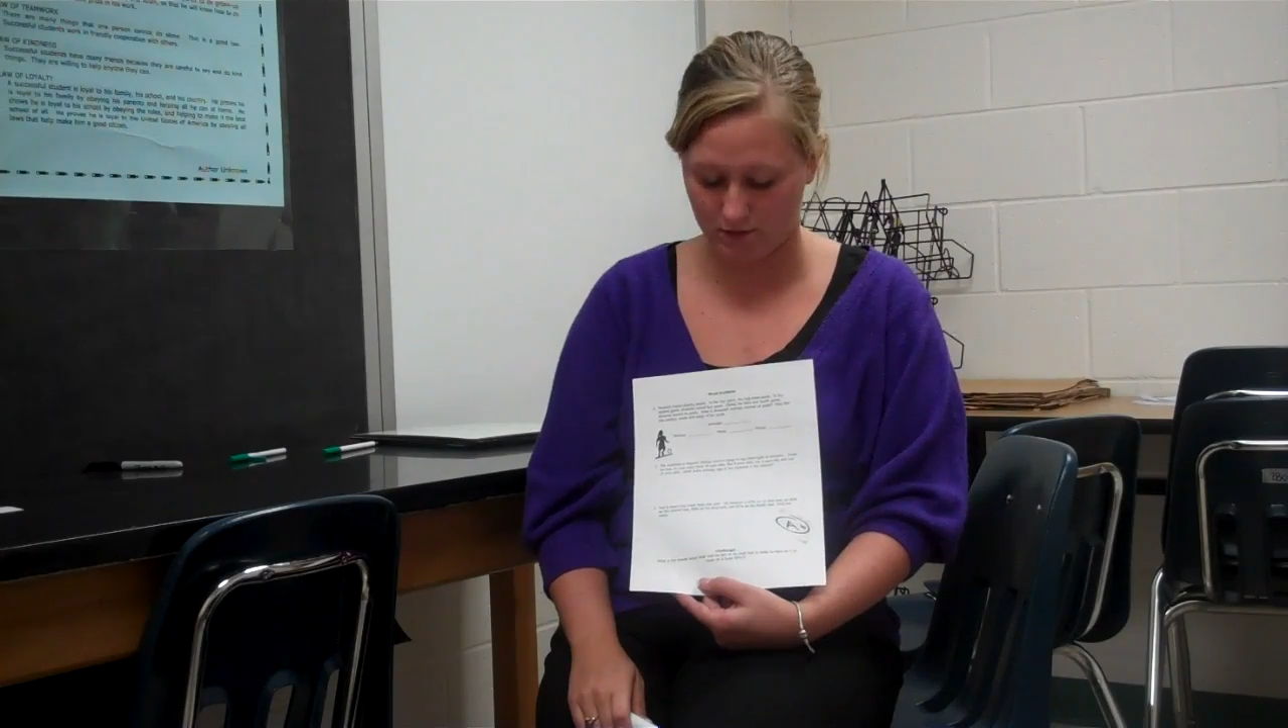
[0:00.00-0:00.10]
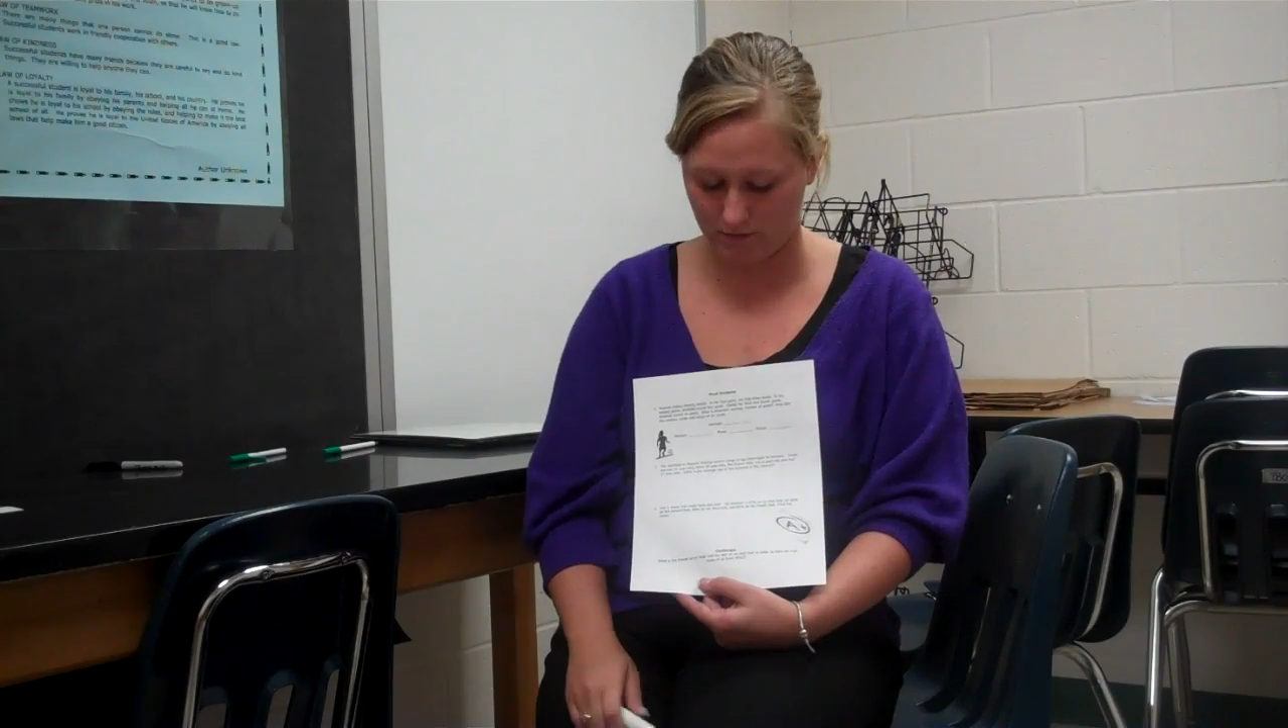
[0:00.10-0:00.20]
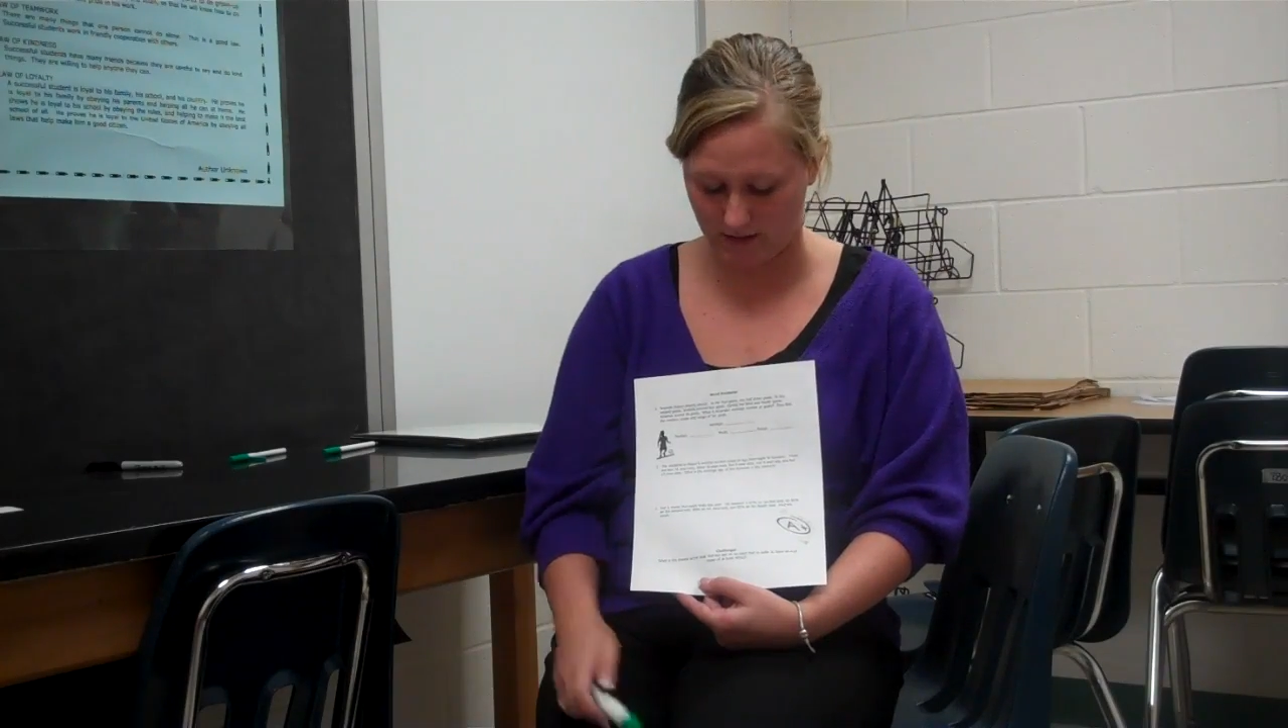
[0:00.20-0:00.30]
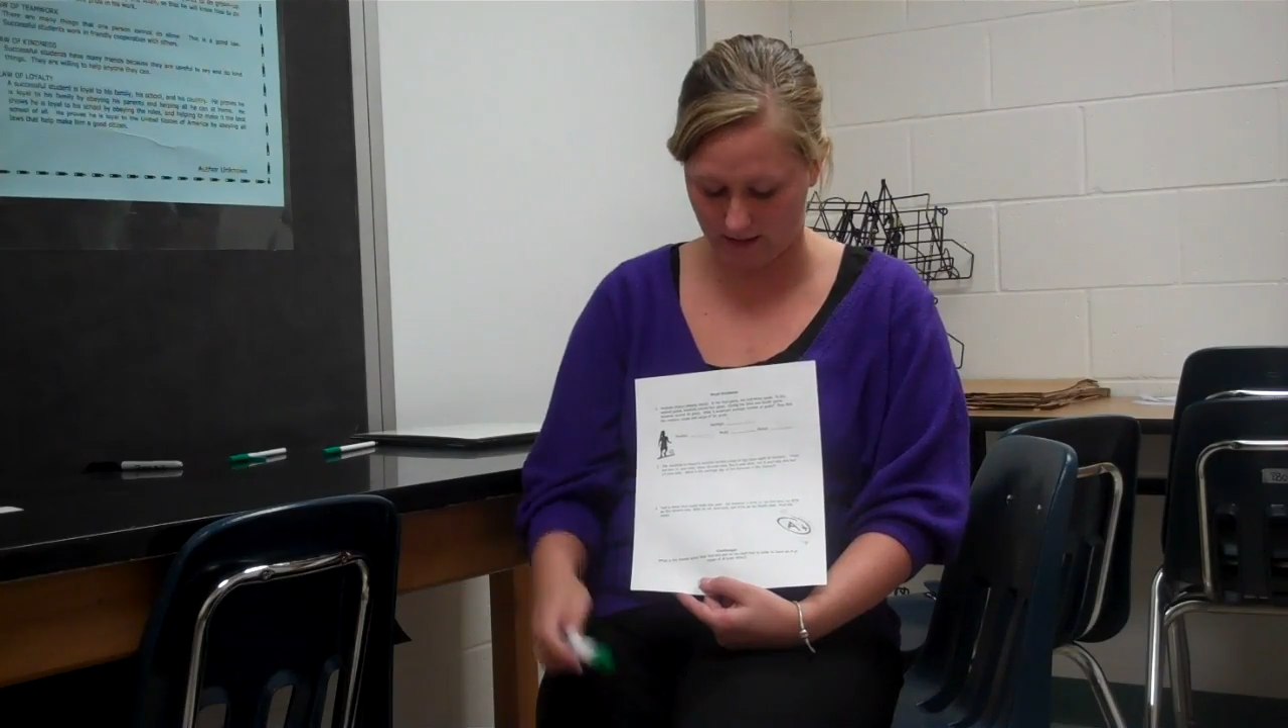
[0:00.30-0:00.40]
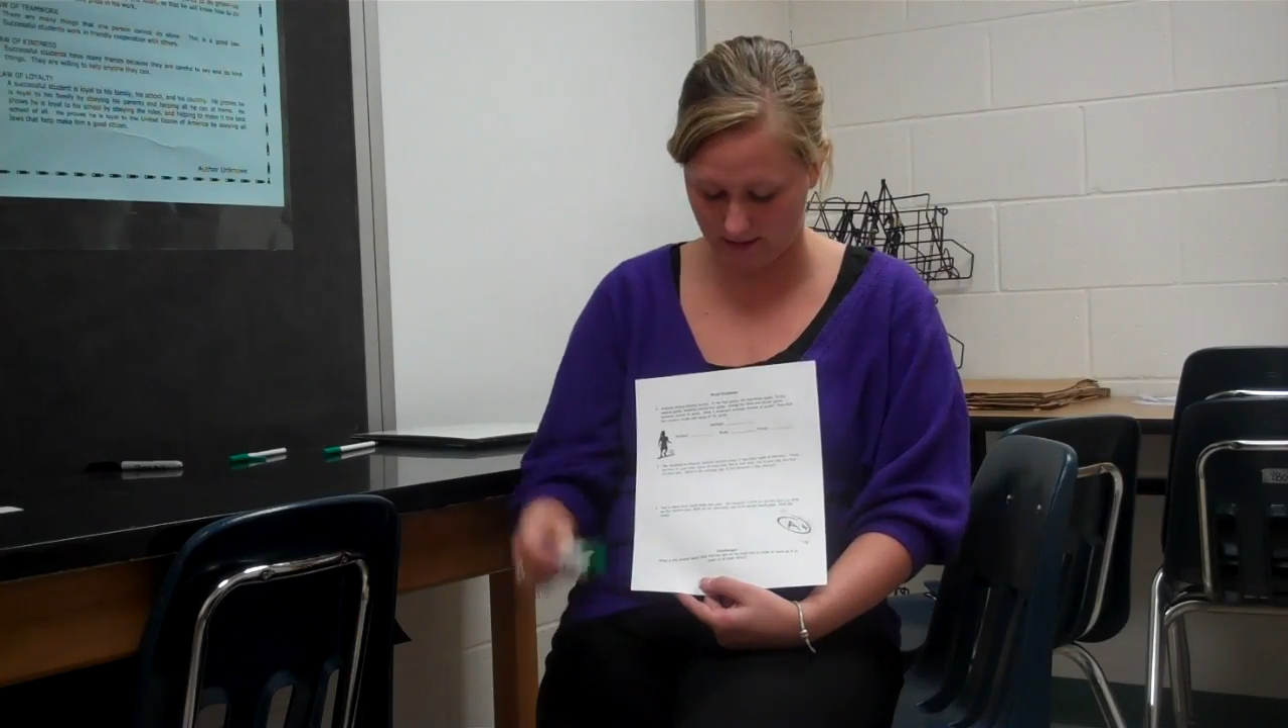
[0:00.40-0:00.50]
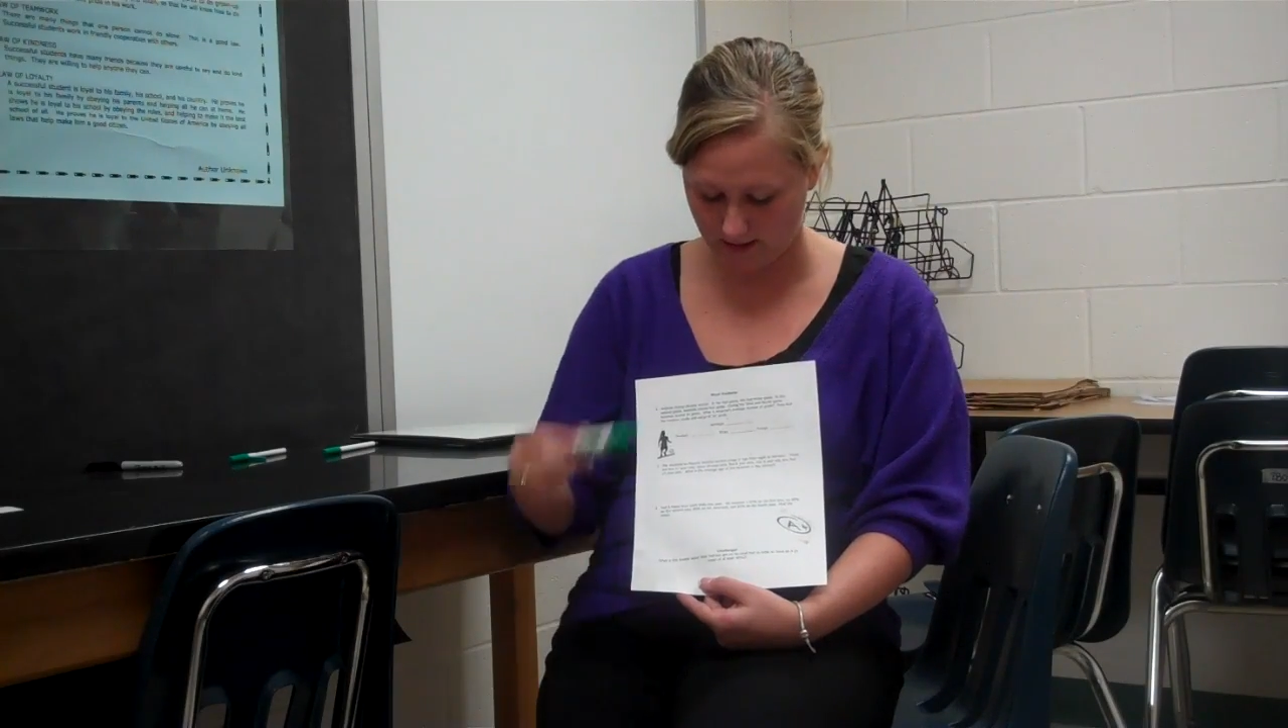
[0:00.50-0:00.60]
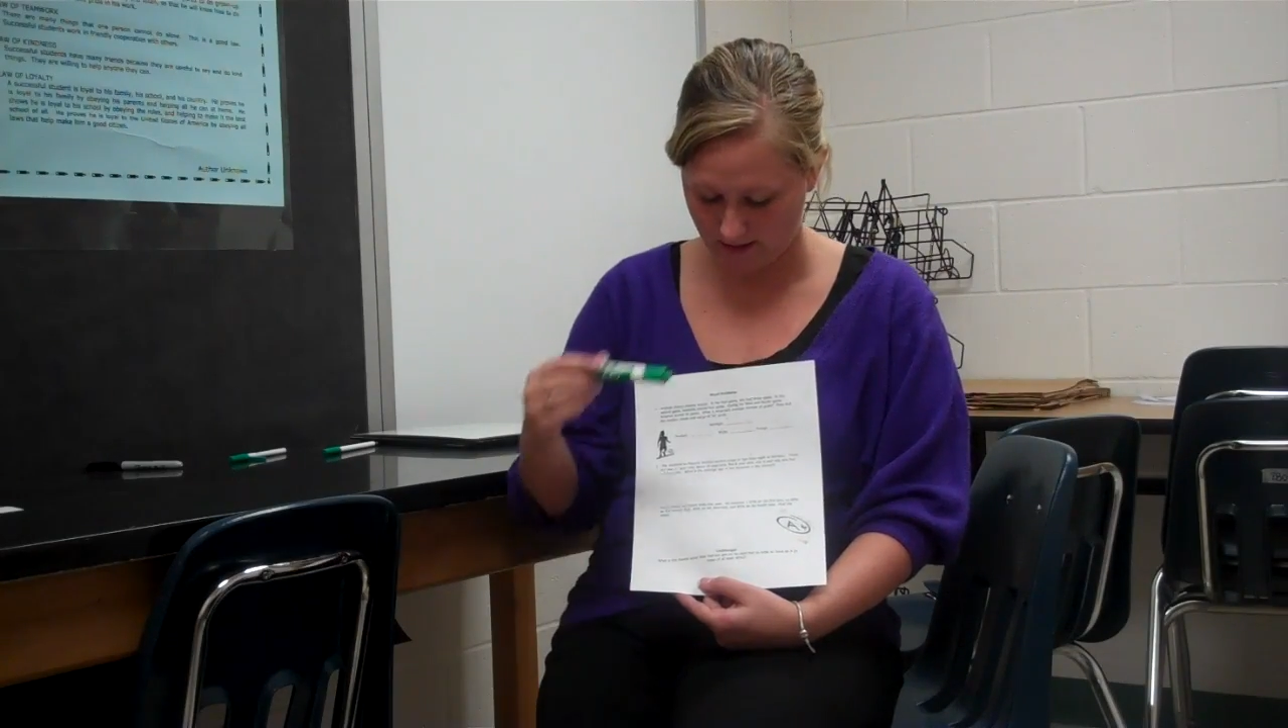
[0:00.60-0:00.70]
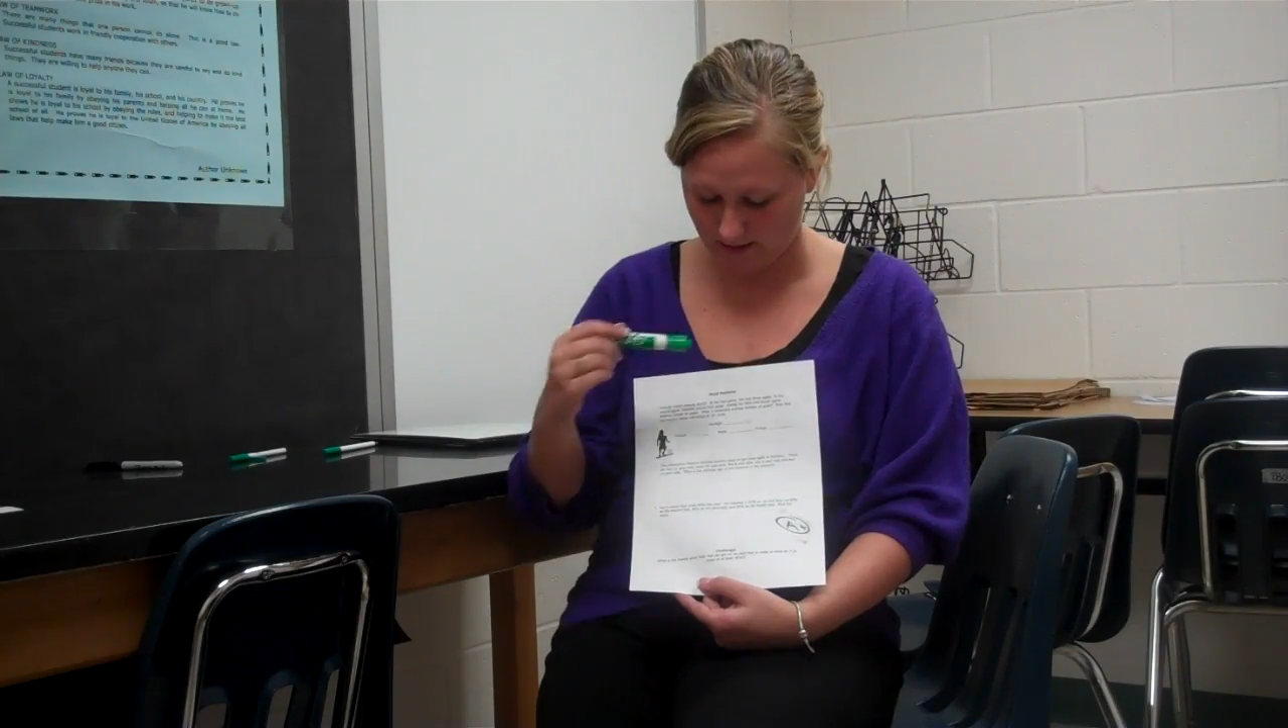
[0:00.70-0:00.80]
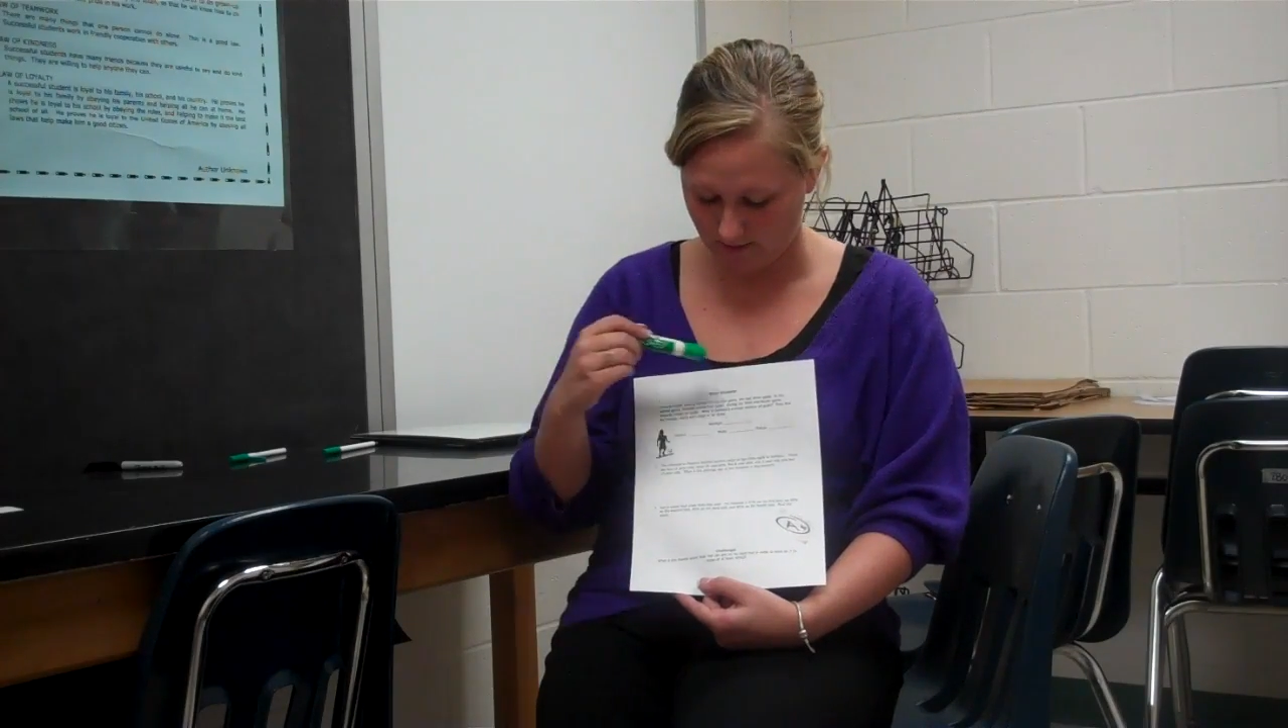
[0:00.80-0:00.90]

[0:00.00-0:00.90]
Okay?